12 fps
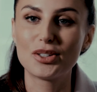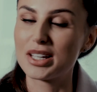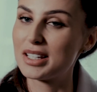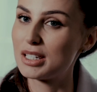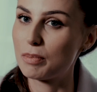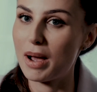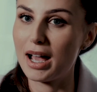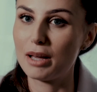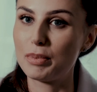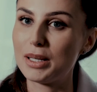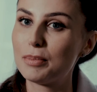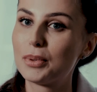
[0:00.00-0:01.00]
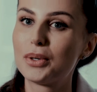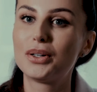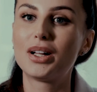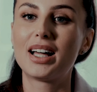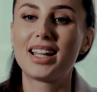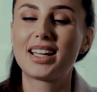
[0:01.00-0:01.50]
to inspire
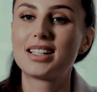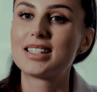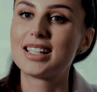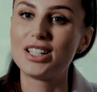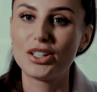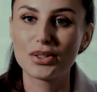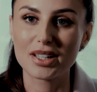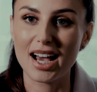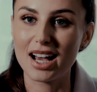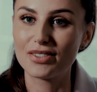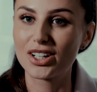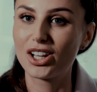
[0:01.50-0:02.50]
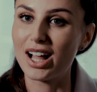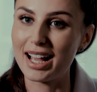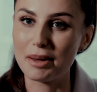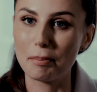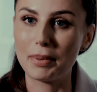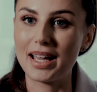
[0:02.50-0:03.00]
people and I continue to have a
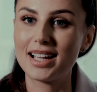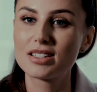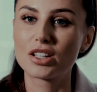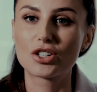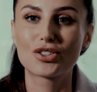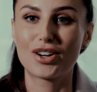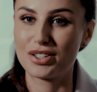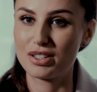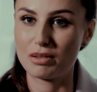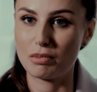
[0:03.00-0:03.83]
client base that trusts